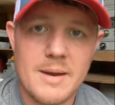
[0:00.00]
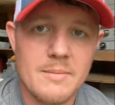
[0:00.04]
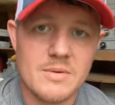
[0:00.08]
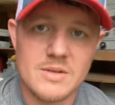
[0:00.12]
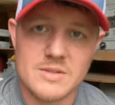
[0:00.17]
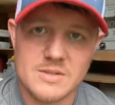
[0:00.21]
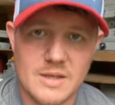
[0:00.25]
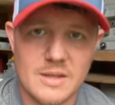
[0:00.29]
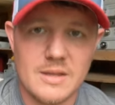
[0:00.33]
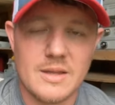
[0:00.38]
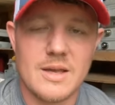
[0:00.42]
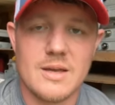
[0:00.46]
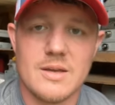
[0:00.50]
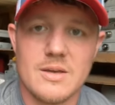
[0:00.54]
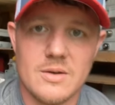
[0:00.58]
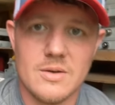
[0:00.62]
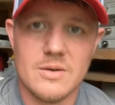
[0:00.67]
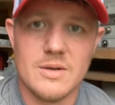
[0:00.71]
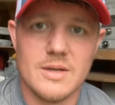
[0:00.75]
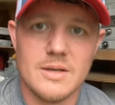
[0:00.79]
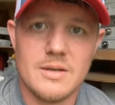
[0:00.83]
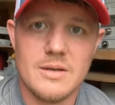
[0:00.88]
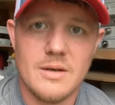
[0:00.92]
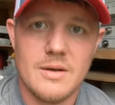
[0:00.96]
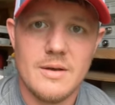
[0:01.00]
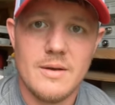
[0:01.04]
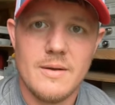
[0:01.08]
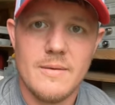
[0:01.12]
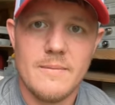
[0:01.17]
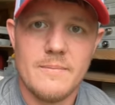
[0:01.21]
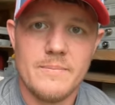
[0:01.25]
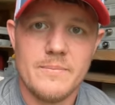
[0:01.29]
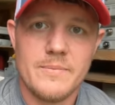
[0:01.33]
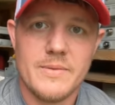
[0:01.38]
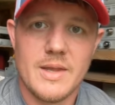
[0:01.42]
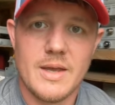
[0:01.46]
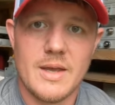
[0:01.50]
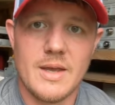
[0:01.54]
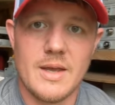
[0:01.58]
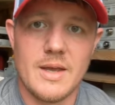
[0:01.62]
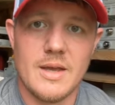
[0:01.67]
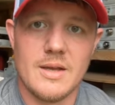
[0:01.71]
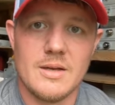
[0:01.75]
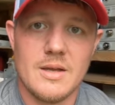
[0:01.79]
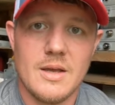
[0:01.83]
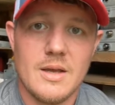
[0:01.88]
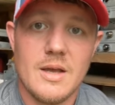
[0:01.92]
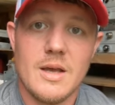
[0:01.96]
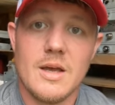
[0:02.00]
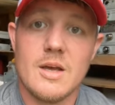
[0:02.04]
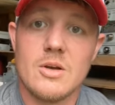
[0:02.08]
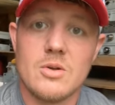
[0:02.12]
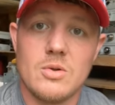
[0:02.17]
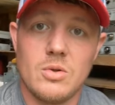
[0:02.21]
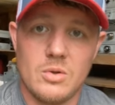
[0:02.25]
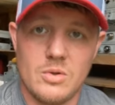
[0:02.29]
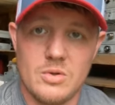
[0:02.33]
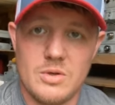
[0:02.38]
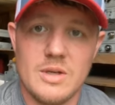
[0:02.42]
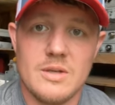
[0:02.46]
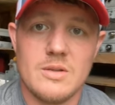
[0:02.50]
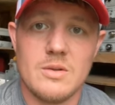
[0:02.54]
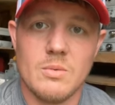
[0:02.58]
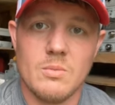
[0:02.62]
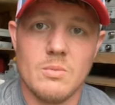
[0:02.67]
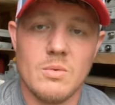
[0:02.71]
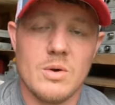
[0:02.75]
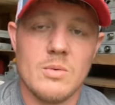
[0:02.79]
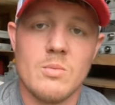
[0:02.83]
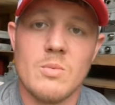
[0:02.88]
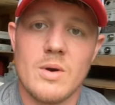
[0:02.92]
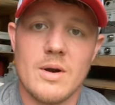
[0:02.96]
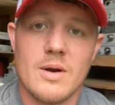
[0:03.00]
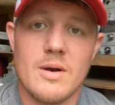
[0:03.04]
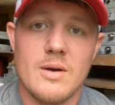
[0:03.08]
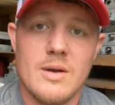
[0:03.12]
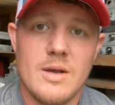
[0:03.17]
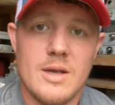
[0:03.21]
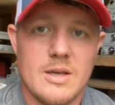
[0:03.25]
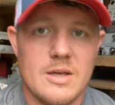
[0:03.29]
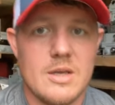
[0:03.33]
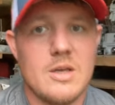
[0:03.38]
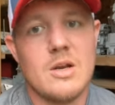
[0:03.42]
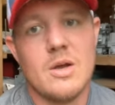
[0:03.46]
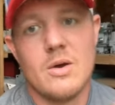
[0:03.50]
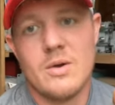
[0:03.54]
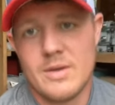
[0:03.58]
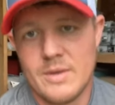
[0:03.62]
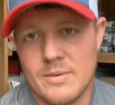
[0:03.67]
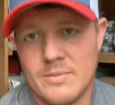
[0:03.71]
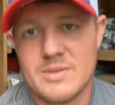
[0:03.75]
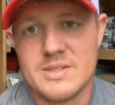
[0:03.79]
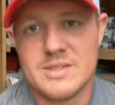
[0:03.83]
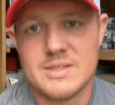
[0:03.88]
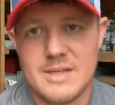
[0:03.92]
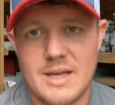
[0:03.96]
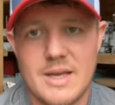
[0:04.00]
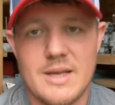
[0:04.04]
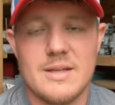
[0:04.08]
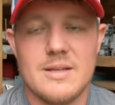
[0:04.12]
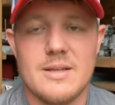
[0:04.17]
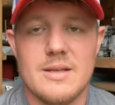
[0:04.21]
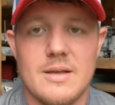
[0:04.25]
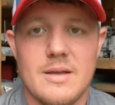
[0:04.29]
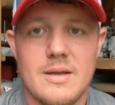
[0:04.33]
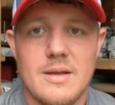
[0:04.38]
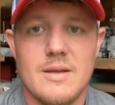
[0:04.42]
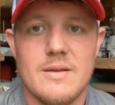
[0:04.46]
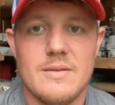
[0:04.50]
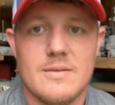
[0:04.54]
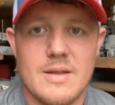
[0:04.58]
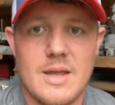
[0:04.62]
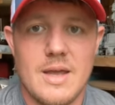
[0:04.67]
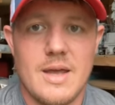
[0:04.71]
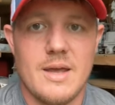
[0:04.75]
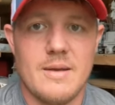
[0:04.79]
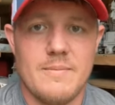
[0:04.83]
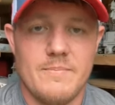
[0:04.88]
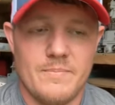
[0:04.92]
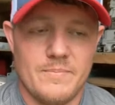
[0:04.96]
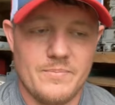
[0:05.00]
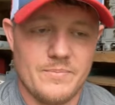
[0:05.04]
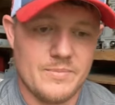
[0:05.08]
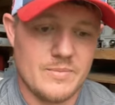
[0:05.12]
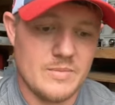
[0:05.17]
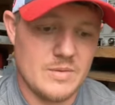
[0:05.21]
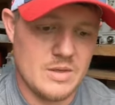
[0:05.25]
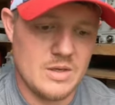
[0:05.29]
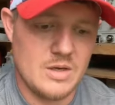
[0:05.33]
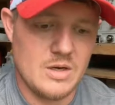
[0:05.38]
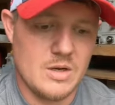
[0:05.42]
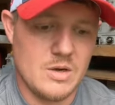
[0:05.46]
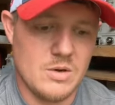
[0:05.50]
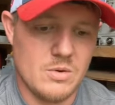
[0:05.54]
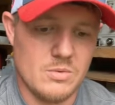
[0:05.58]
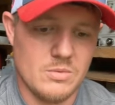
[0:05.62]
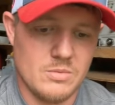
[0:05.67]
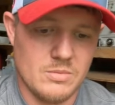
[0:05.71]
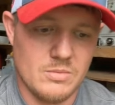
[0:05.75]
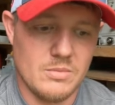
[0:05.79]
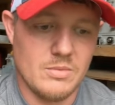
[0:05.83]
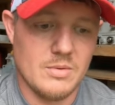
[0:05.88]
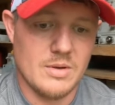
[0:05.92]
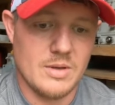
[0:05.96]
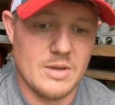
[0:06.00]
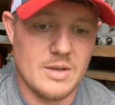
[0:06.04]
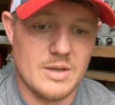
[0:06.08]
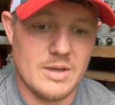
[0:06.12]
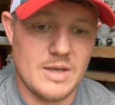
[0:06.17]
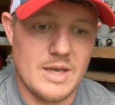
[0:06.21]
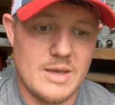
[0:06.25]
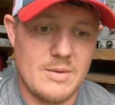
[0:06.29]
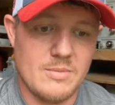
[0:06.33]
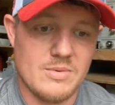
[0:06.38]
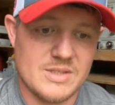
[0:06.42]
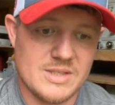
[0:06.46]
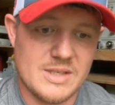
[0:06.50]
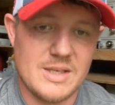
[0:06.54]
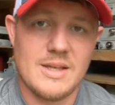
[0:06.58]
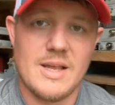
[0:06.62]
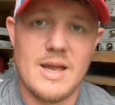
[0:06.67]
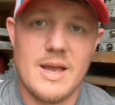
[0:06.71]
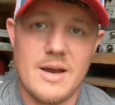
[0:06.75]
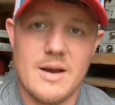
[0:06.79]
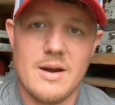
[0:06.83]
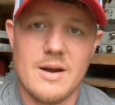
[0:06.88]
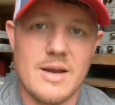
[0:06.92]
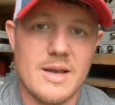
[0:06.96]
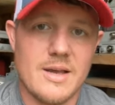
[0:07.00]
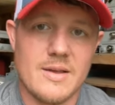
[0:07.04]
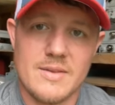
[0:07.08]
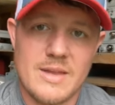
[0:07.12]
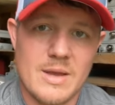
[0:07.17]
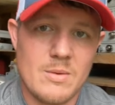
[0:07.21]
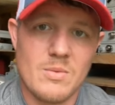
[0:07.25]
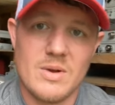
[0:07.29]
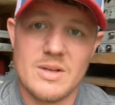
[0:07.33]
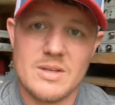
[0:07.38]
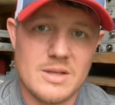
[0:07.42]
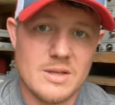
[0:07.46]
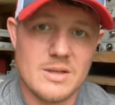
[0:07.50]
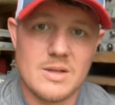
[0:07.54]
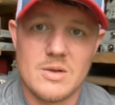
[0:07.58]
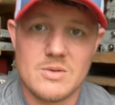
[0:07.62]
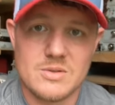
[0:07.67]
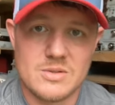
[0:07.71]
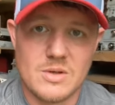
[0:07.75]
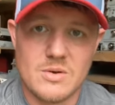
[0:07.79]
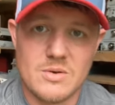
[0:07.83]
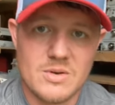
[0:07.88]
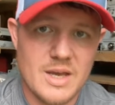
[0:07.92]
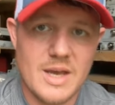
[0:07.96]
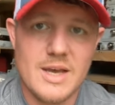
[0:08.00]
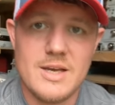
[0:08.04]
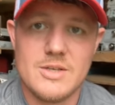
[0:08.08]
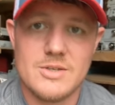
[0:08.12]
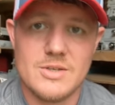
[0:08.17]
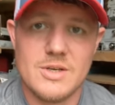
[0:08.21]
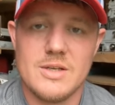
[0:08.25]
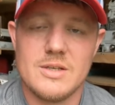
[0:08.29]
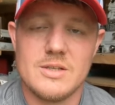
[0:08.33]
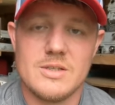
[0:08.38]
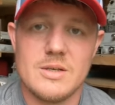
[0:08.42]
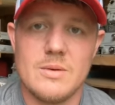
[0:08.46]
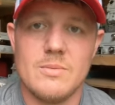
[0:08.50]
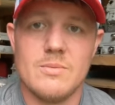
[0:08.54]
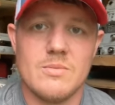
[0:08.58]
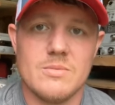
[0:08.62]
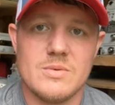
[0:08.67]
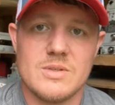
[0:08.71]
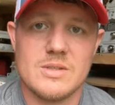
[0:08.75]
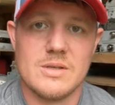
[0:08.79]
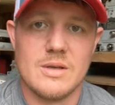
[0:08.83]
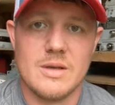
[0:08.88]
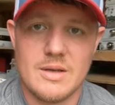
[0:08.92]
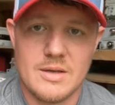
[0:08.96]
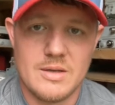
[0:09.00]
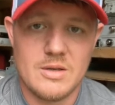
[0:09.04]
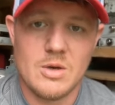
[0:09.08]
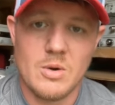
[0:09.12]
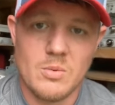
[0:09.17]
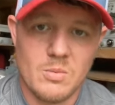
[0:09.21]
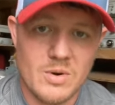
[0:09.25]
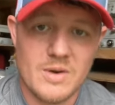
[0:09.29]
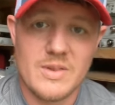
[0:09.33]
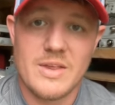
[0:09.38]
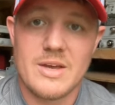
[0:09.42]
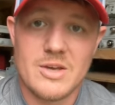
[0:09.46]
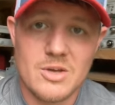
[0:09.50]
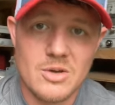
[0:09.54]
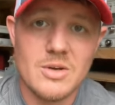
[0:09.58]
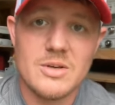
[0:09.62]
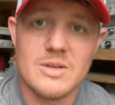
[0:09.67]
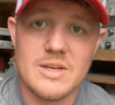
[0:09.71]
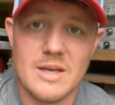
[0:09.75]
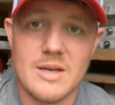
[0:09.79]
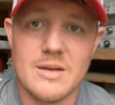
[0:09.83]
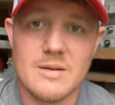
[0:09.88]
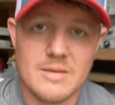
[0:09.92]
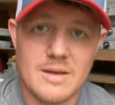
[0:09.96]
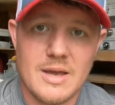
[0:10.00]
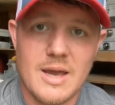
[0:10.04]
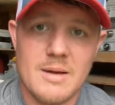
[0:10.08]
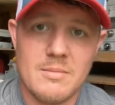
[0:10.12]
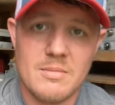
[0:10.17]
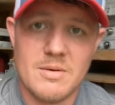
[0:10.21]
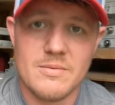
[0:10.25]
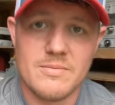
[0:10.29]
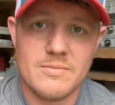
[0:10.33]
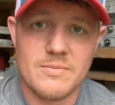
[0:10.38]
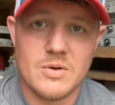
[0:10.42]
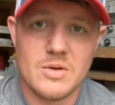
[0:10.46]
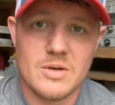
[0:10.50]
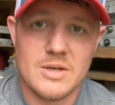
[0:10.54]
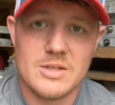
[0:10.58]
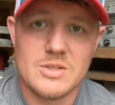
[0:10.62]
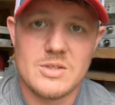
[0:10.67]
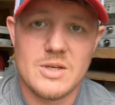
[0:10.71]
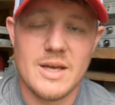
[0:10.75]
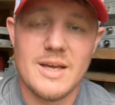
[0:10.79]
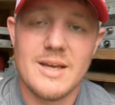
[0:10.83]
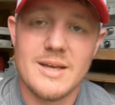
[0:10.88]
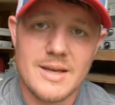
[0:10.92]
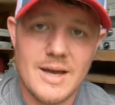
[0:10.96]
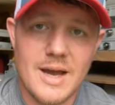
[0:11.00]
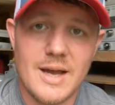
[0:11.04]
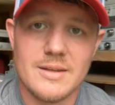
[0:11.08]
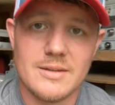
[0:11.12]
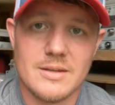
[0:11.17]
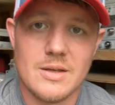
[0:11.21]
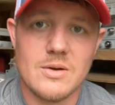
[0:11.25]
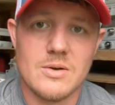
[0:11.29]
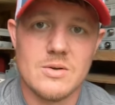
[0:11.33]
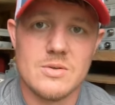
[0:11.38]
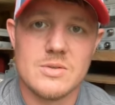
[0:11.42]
they could, and including the one where, you know, it was said that, you know, he was in the area. They went to those locations and was, you know, where they could get camera footage and got those.